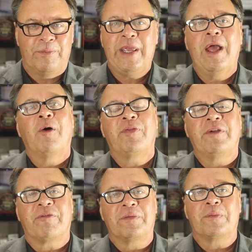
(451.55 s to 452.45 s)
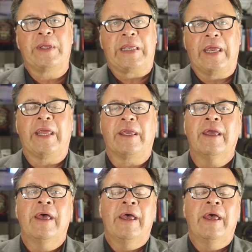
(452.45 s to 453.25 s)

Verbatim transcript: be healthy from the beginning,